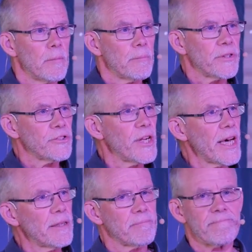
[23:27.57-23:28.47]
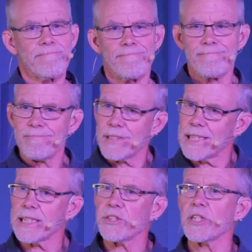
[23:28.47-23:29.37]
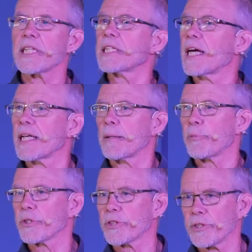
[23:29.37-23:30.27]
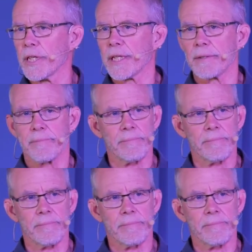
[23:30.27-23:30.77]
there's not a, it doesn't get tied up with a string.